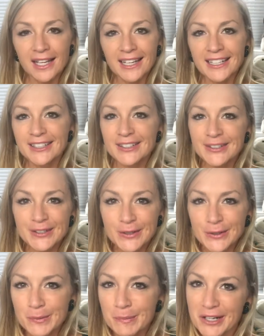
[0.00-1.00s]

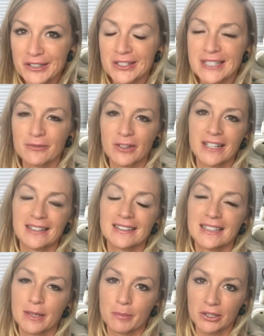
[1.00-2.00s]
new precious friend,
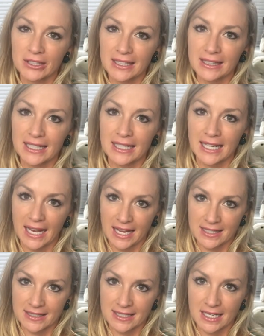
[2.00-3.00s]
Kimberly Lynn
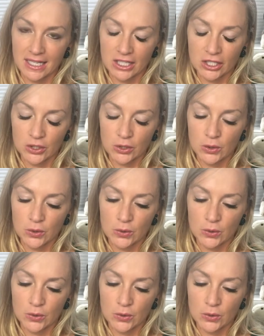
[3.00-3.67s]
Hansen, who